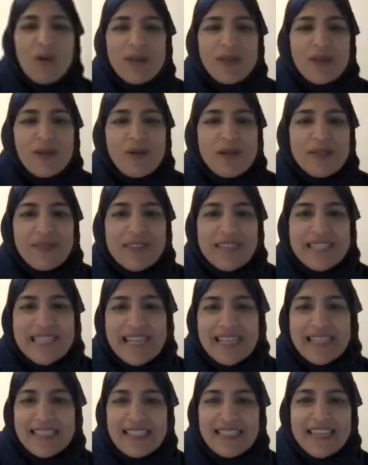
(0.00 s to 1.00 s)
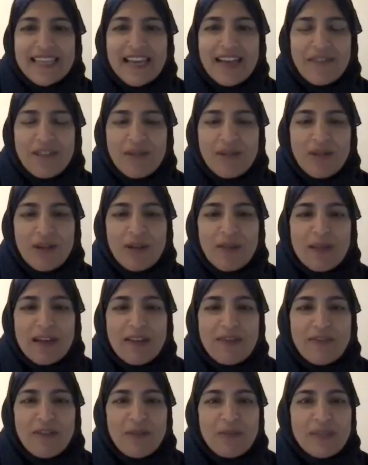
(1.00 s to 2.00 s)
always fantastic to have you on our
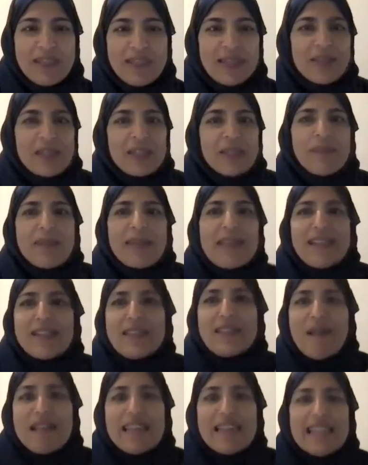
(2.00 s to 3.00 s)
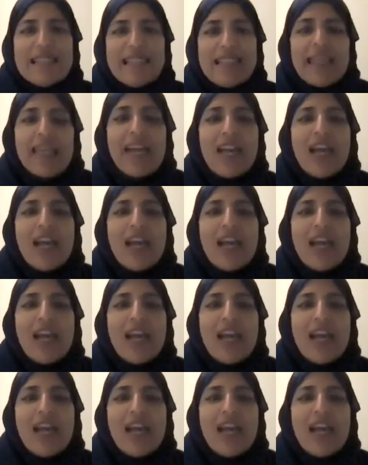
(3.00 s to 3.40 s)
platforms and speaking so elegantly.